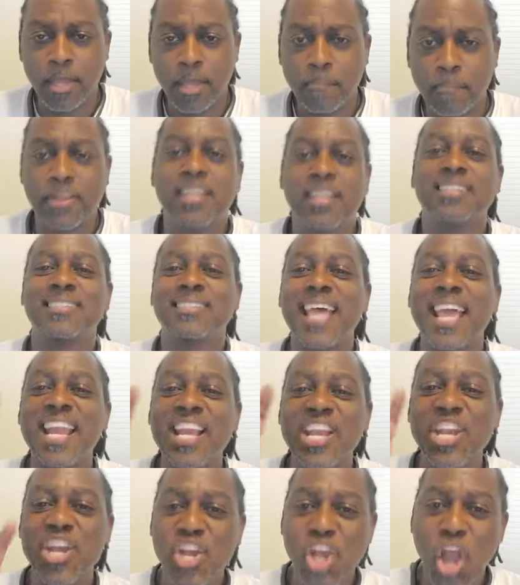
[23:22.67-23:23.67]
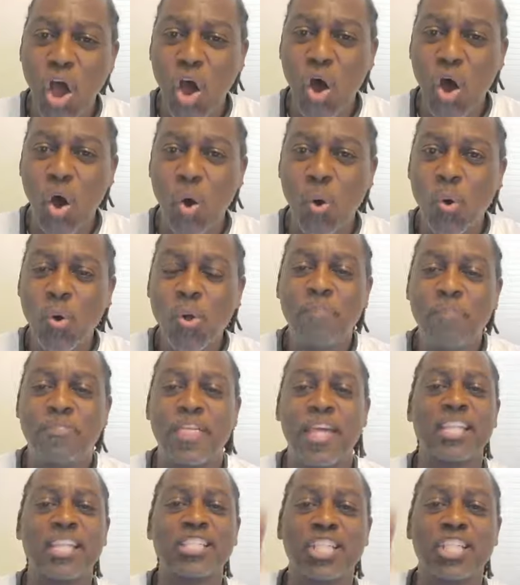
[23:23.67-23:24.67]
Because they know
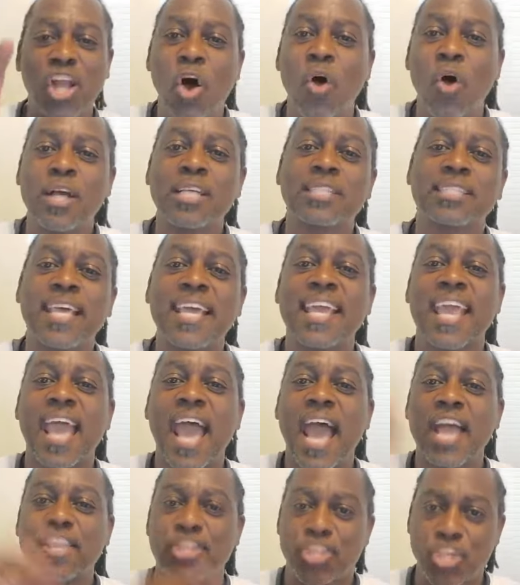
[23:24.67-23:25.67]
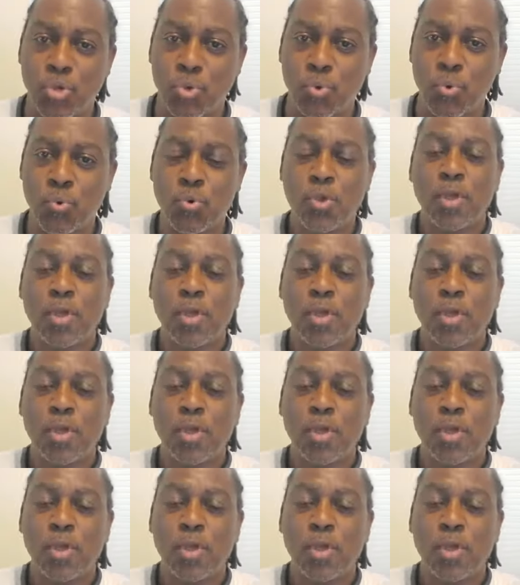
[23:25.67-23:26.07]
that as long as they got you